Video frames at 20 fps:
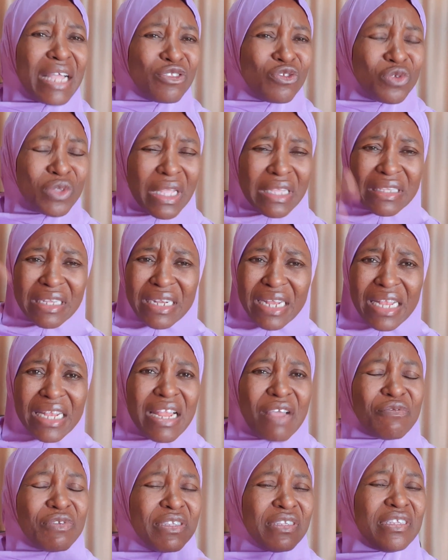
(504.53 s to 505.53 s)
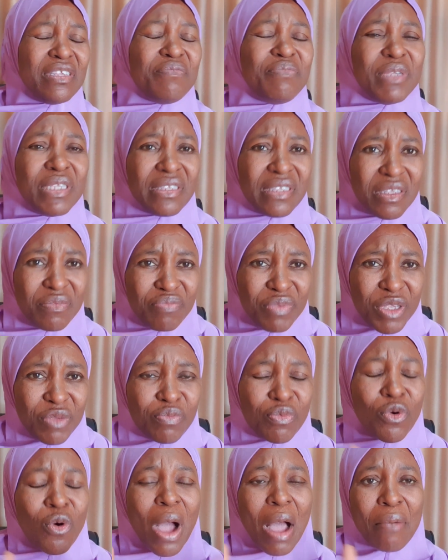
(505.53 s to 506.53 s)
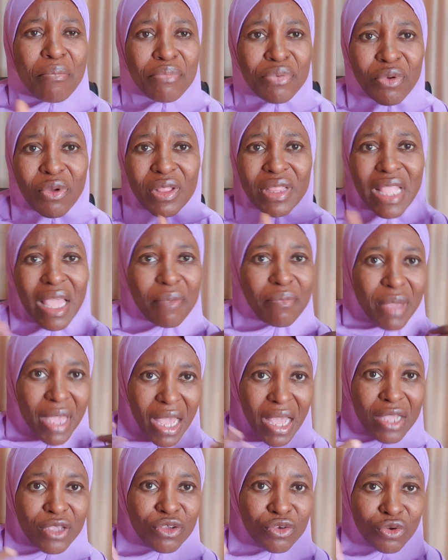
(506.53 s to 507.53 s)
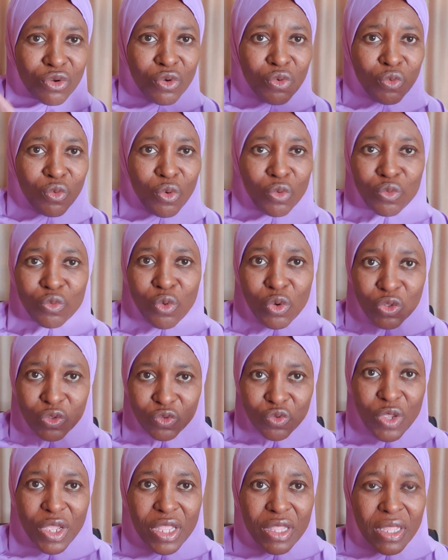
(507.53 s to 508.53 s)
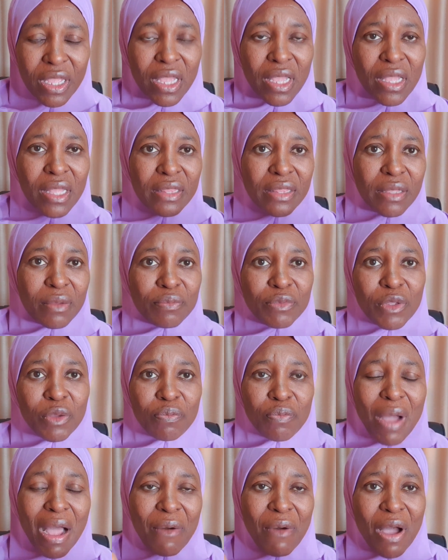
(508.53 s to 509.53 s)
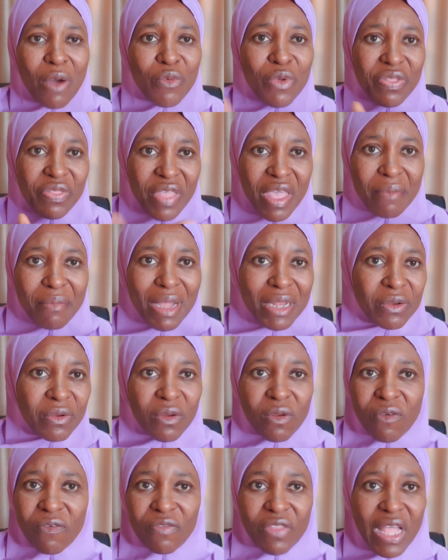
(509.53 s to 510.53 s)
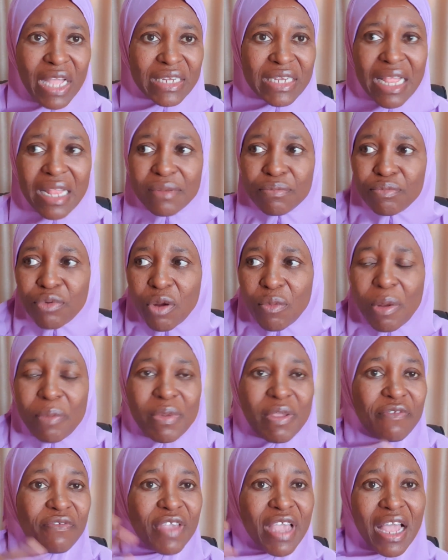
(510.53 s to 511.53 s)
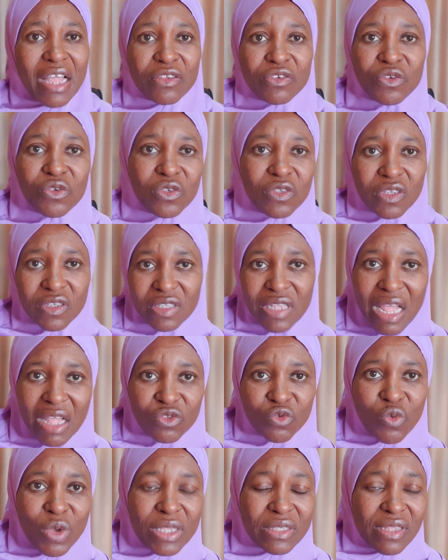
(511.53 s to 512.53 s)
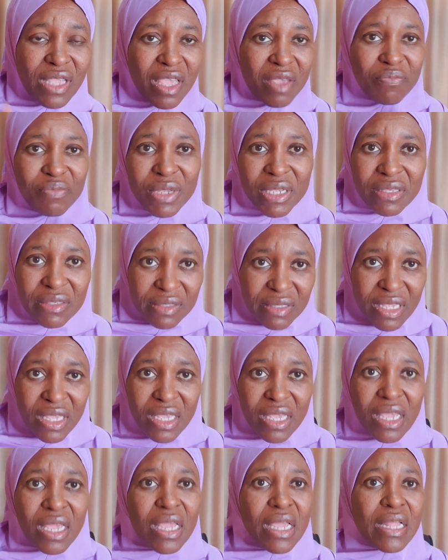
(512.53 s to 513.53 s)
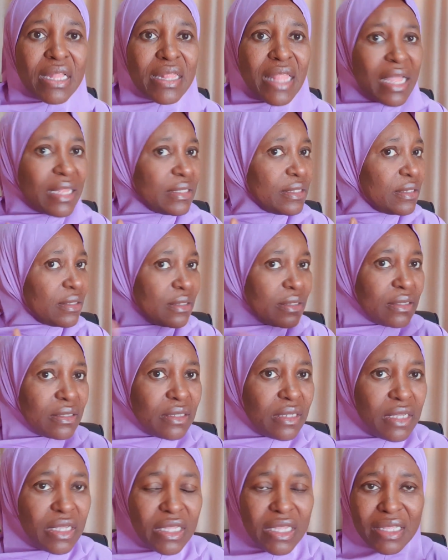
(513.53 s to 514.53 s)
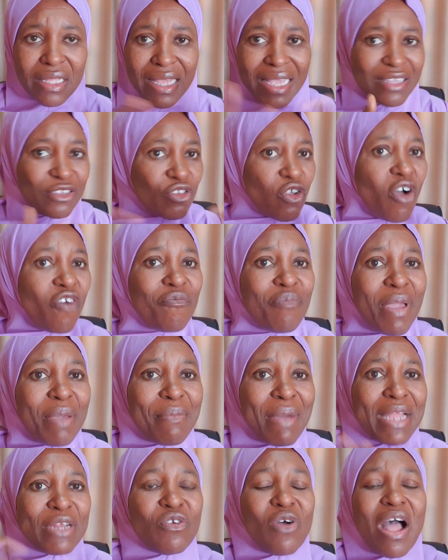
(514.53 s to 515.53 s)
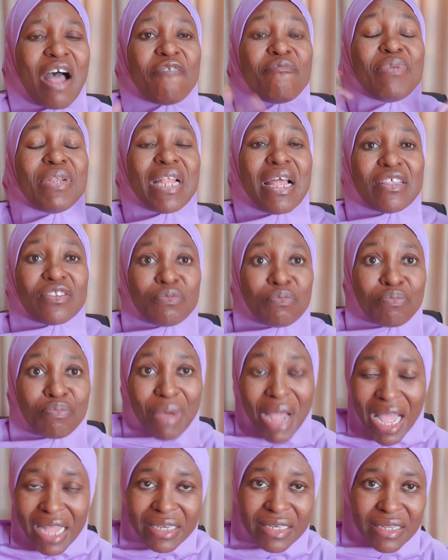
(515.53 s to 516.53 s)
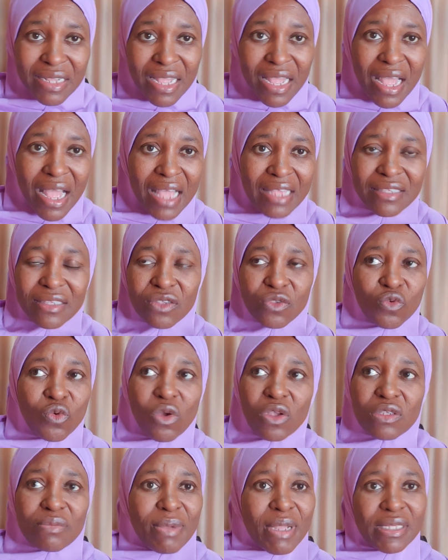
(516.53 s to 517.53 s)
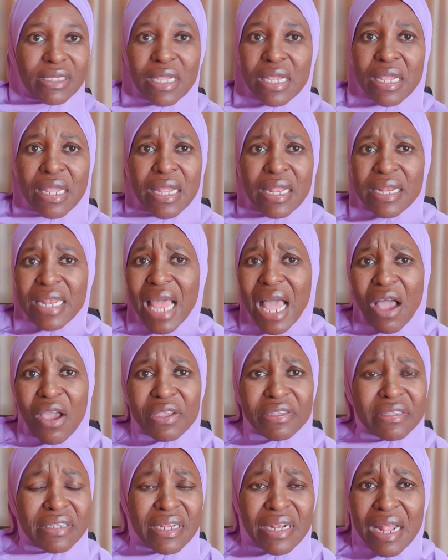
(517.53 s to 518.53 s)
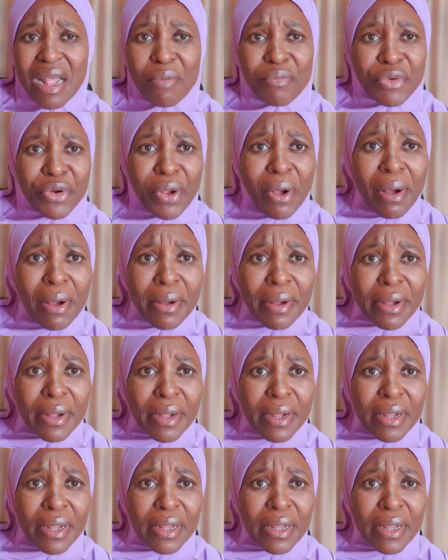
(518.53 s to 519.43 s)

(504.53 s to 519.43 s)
2011 CPC people, and brought them, was doing the power with them and all of that. And probably if he had used the Southwest APC, that his government might not have been as bad as it was. But now I see that I'm wrong.